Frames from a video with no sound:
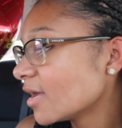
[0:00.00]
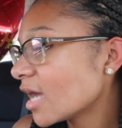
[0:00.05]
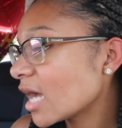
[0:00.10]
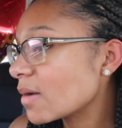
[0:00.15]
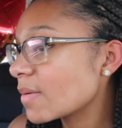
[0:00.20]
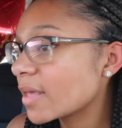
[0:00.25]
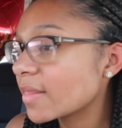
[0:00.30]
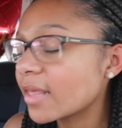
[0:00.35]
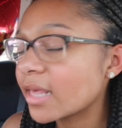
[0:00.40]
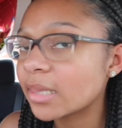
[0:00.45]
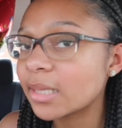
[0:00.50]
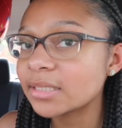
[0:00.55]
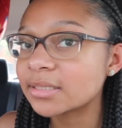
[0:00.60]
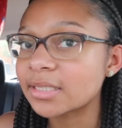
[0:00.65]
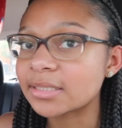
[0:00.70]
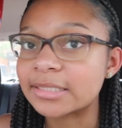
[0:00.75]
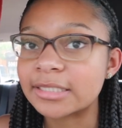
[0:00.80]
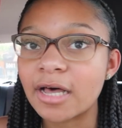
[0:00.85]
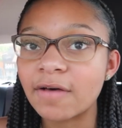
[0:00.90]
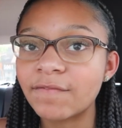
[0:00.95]
I mean, yeah. at least
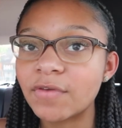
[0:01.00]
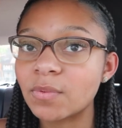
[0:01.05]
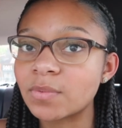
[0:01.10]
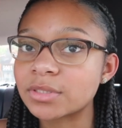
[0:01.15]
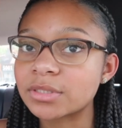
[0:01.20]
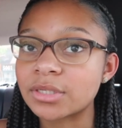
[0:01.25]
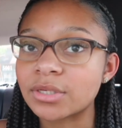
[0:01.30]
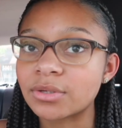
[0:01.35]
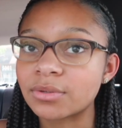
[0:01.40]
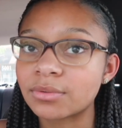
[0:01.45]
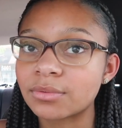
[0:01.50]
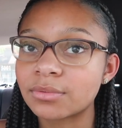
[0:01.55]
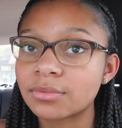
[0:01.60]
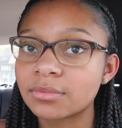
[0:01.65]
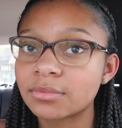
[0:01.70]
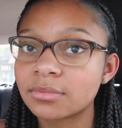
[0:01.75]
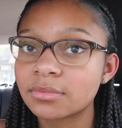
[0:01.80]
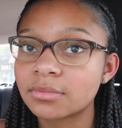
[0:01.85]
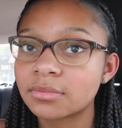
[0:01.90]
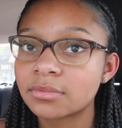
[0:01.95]
the selfie was cute.
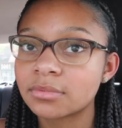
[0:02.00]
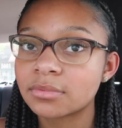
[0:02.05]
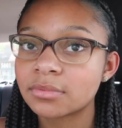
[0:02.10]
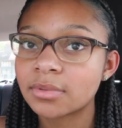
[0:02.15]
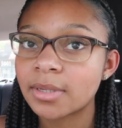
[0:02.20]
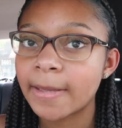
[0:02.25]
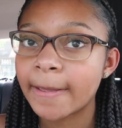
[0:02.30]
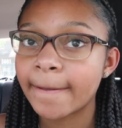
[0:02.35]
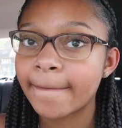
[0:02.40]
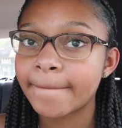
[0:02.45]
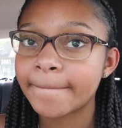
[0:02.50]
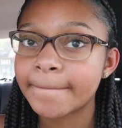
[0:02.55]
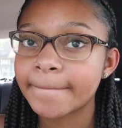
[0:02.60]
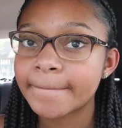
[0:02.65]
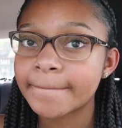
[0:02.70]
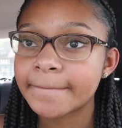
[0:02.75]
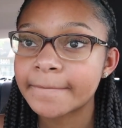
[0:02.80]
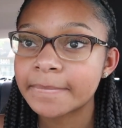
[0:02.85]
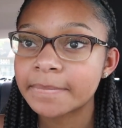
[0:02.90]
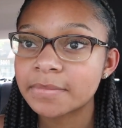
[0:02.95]
Yeah.
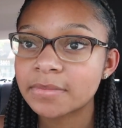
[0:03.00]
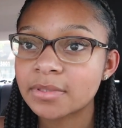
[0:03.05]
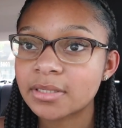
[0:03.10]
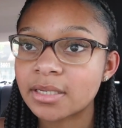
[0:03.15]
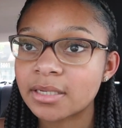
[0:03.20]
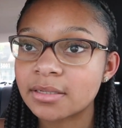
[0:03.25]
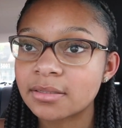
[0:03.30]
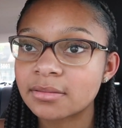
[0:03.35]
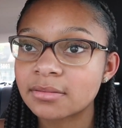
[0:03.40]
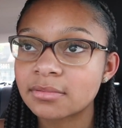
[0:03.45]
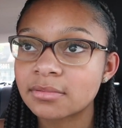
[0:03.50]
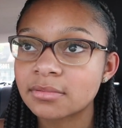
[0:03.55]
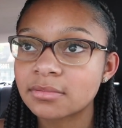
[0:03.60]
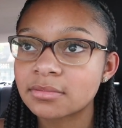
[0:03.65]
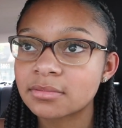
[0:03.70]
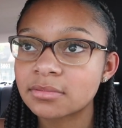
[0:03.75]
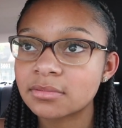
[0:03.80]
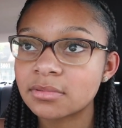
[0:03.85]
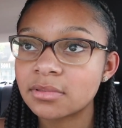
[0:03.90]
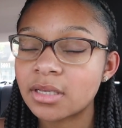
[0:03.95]
It was all
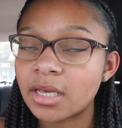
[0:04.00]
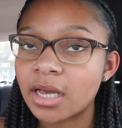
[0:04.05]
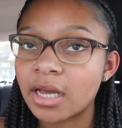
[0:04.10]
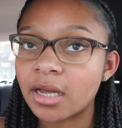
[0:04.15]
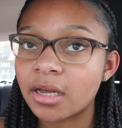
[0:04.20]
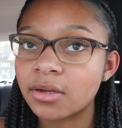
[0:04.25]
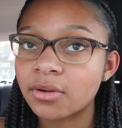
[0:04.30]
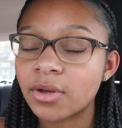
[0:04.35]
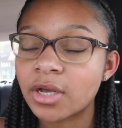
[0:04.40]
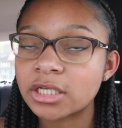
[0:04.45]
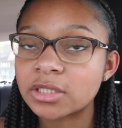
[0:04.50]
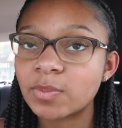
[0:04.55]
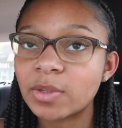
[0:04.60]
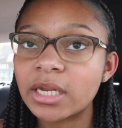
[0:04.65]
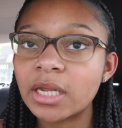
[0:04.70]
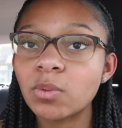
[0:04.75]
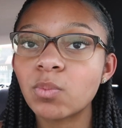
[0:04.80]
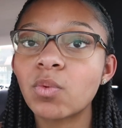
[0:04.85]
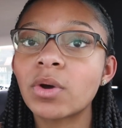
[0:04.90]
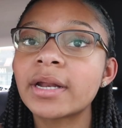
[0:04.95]
cute. Yeah, because we
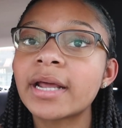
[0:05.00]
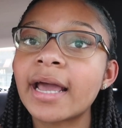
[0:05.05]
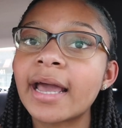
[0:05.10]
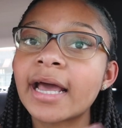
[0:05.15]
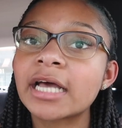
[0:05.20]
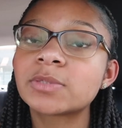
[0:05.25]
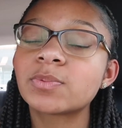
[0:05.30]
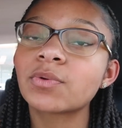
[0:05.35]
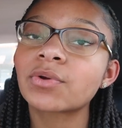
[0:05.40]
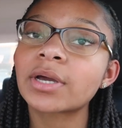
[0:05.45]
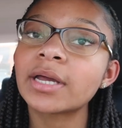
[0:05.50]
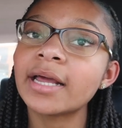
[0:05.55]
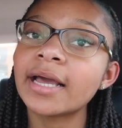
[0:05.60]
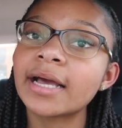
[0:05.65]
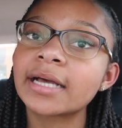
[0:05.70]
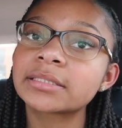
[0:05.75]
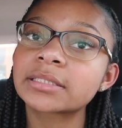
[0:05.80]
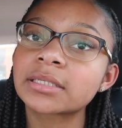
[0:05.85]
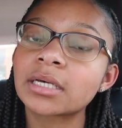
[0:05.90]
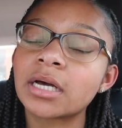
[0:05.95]
didn't want to ask. We were going to
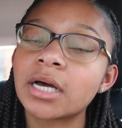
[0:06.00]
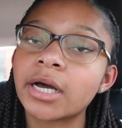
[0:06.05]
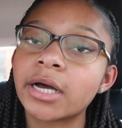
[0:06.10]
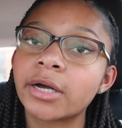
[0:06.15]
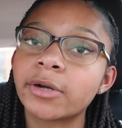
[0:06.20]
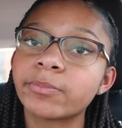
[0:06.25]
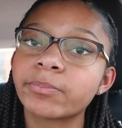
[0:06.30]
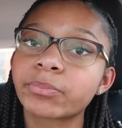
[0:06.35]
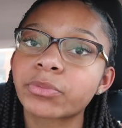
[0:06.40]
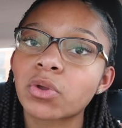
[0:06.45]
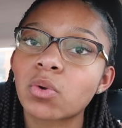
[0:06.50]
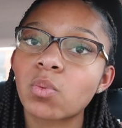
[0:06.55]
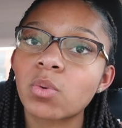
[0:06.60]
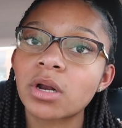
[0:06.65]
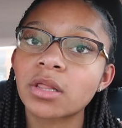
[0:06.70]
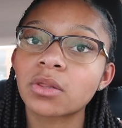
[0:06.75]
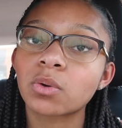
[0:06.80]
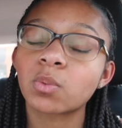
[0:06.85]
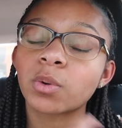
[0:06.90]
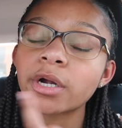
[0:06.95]
ask um
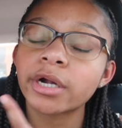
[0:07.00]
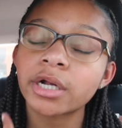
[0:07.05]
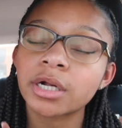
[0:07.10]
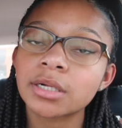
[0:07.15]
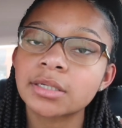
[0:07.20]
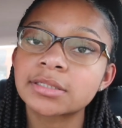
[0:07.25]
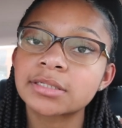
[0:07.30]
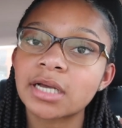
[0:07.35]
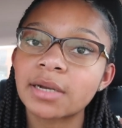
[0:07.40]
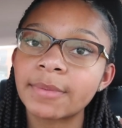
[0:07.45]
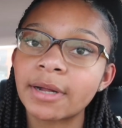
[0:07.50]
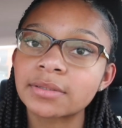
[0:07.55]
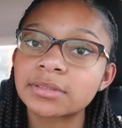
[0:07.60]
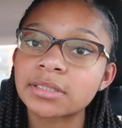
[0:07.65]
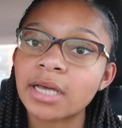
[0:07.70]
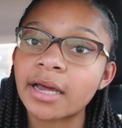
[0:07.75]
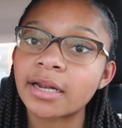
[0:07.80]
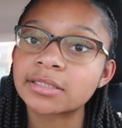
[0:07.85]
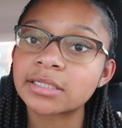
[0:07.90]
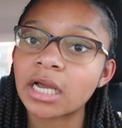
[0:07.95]
one of the workers to come
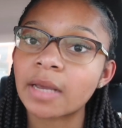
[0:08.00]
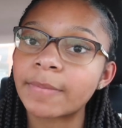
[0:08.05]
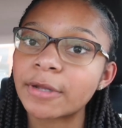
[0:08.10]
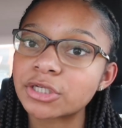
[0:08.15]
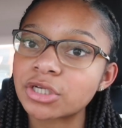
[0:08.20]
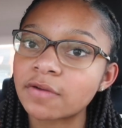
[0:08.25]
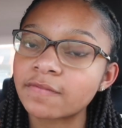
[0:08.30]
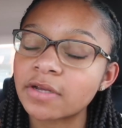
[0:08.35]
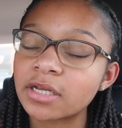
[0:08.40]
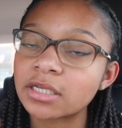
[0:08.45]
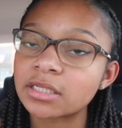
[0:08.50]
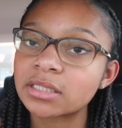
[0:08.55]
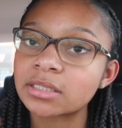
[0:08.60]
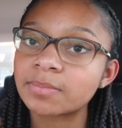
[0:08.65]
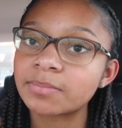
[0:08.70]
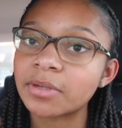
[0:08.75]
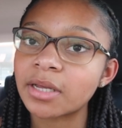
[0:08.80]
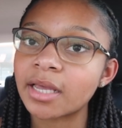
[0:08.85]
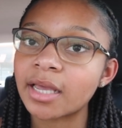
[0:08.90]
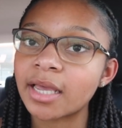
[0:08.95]
outside and take a picture of us,
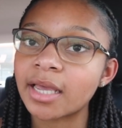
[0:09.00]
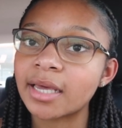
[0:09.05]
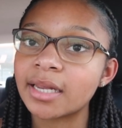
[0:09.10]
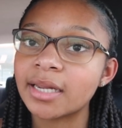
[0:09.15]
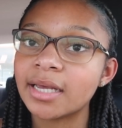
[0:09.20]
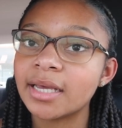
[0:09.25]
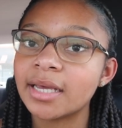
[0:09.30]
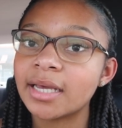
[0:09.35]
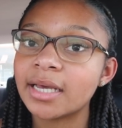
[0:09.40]
but